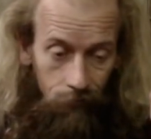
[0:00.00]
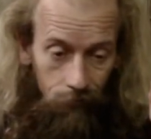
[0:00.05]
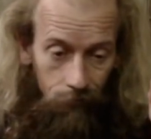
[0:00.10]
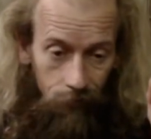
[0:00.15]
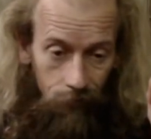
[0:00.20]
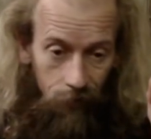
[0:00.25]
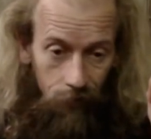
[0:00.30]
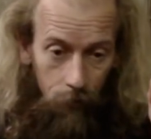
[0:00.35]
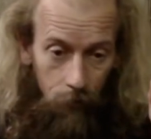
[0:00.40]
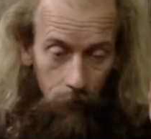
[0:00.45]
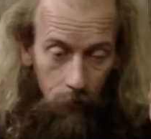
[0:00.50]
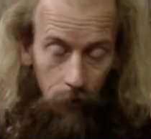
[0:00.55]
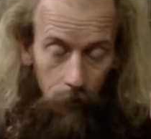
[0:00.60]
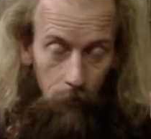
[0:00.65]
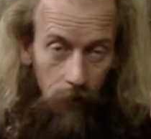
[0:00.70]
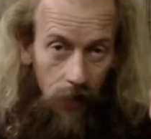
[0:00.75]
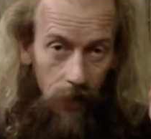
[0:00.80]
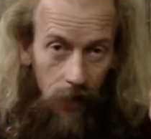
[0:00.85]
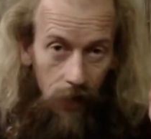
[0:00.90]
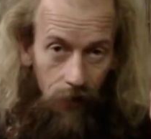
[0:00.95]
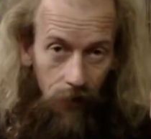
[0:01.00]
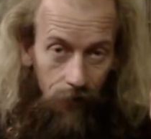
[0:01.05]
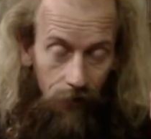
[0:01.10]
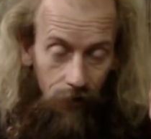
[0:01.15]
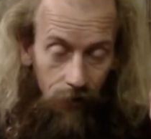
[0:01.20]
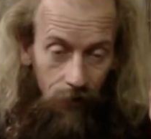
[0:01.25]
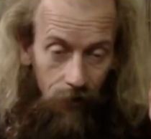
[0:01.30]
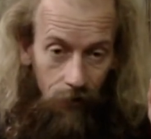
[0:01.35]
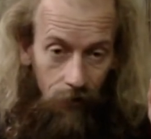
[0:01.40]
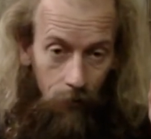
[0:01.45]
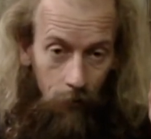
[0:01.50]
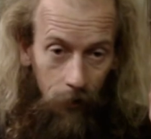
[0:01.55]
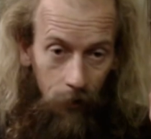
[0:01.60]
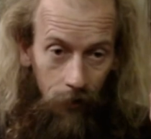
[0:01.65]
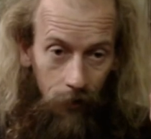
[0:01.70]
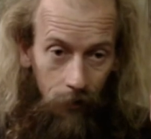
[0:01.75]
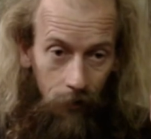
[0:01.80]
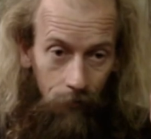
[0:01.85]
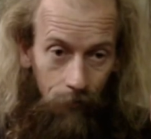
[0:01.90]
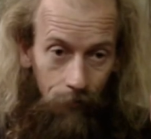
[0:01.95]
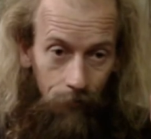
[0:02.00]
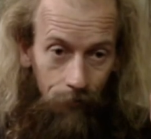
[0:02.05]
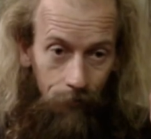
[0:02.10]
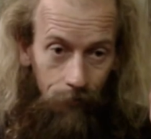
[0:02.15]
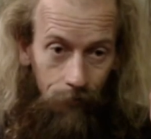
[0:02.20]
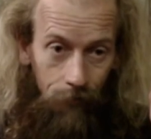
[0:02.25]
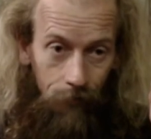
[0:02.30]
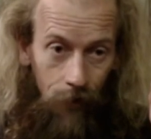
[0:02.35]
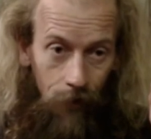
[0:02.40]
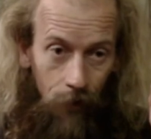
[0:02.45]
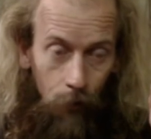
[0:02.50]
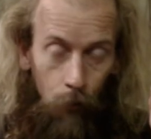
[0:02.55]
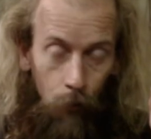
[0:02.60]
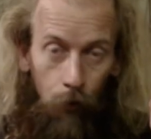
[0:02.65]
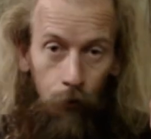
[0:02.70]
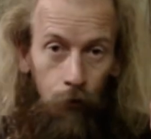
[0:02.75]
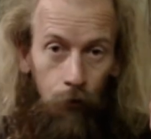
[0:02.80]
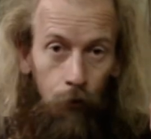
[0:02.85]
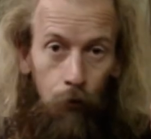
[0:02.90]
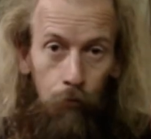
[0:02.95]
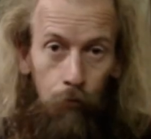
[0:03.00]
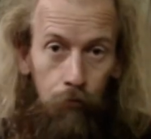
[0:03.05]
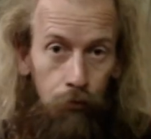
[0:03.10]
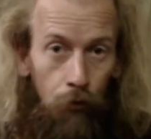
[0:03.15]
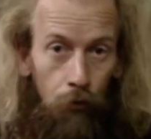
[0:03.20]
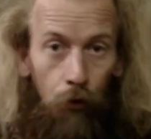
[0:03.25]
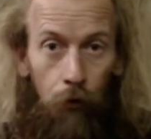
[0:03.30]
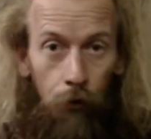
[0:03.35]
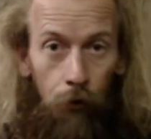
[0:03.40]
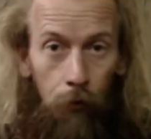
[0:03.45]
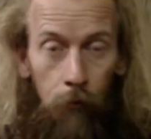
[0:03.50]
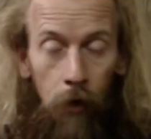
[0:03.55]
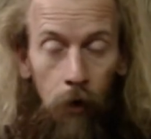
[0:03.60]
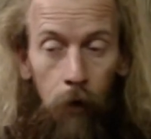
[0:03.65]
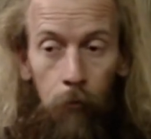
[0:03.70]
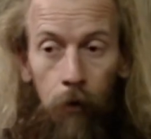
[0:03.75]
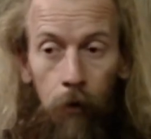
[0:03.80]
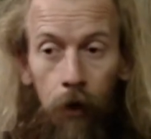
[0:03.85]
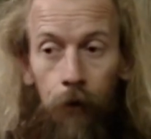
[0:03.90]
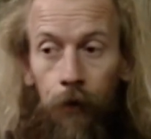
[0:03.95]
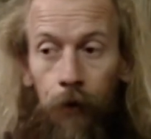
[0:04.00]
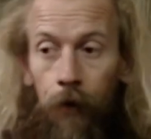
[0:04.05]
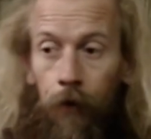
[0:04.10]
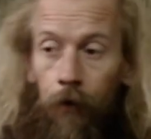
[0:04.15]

some of the behaviour. I mean, they're, they're the ones who brought them up, aren't they?